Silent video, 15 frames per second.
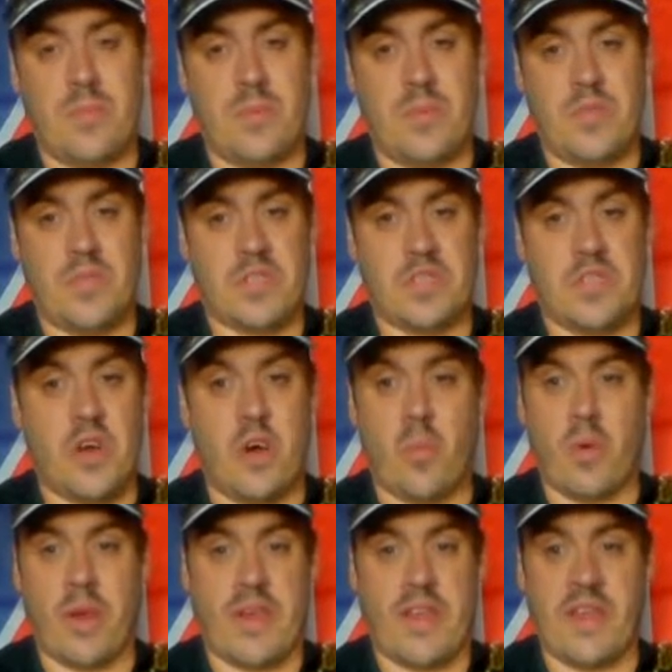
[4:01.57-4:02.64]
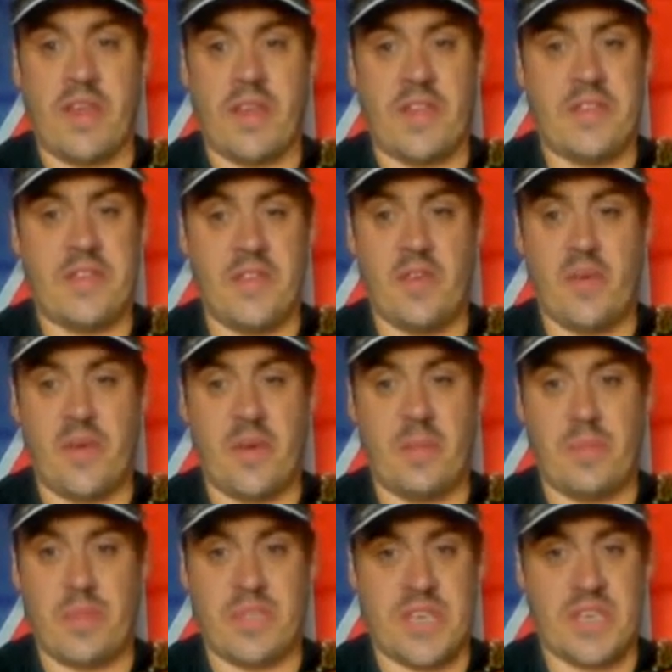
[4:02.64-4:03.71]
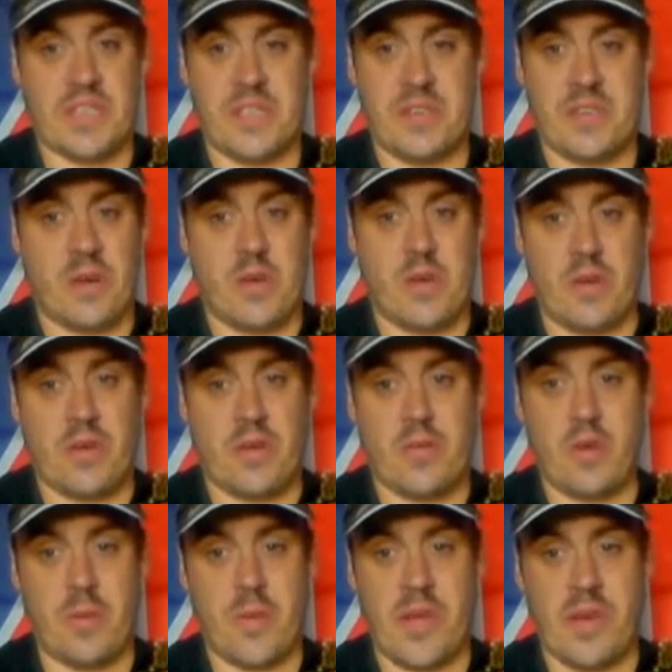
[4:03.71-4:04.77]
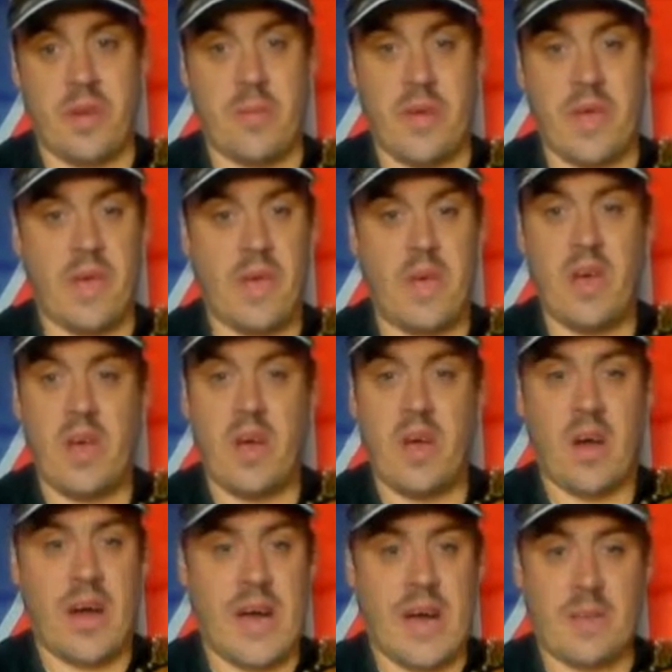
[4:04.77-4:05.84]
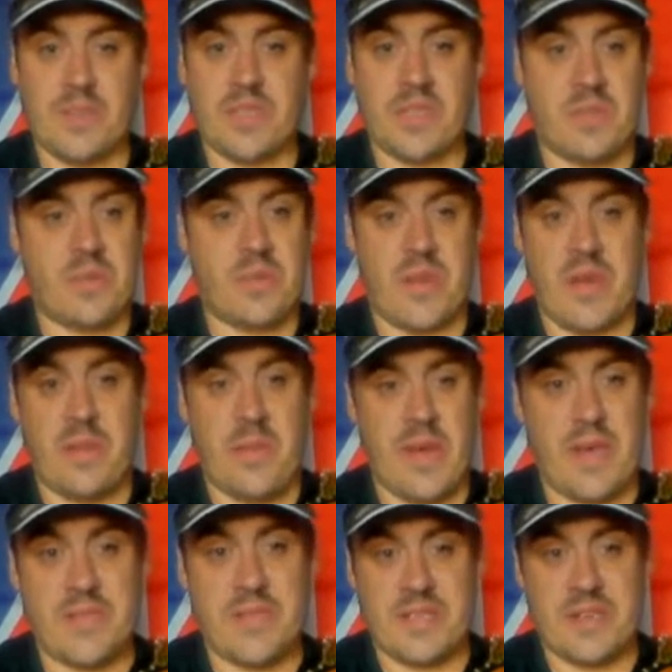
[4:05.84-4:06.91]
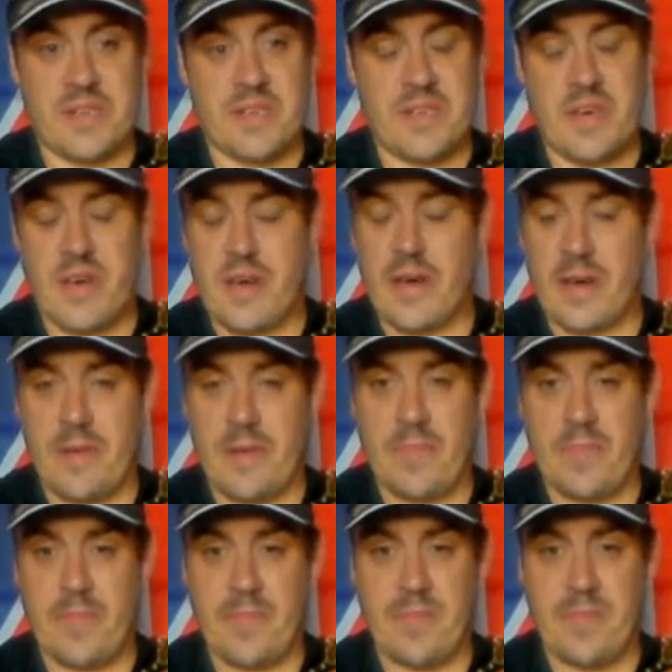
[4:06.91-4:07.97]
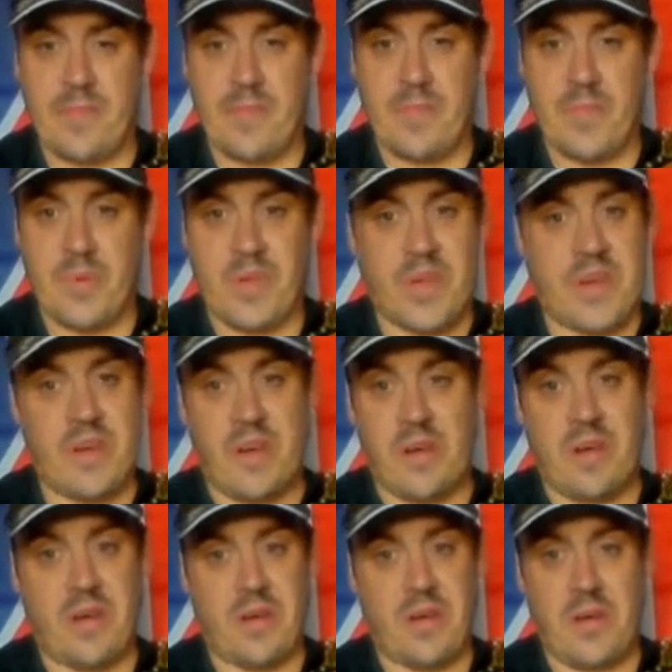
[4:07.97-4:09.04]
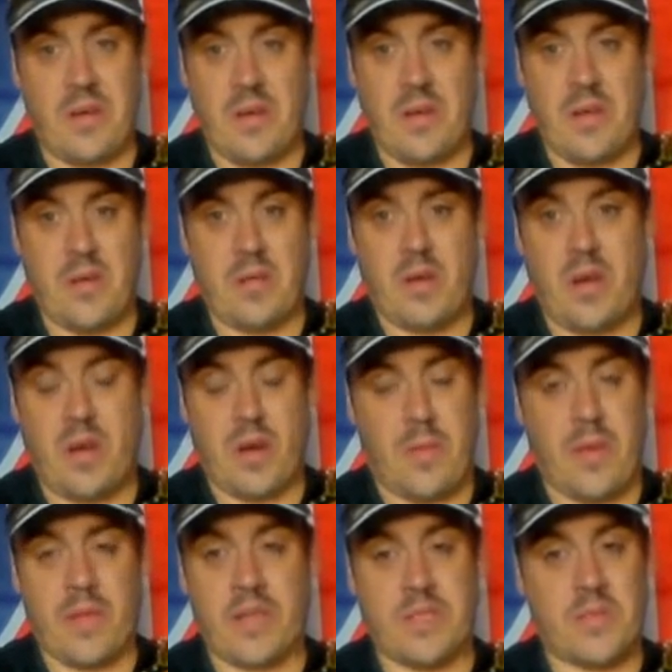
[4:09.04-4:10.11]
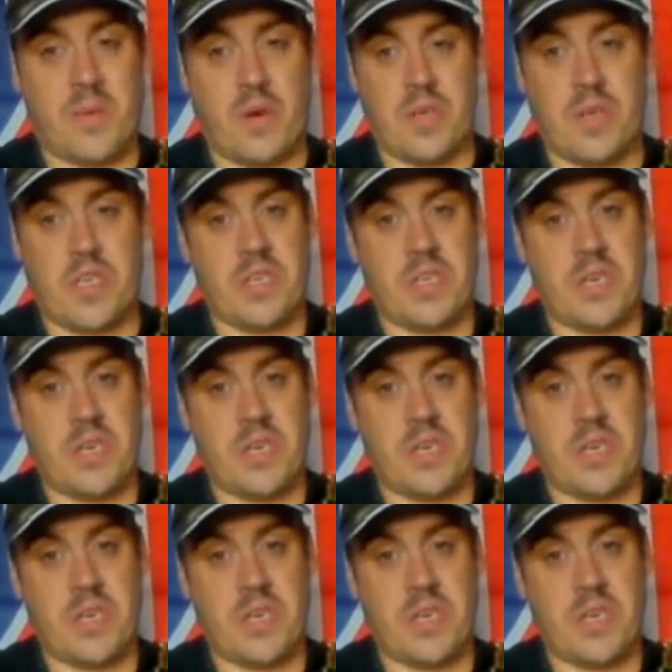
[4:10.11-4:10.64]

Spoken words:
just not wanting anything to do with it and protesting, no, not me. Absolutely amazing. Brilliant, comically to watch.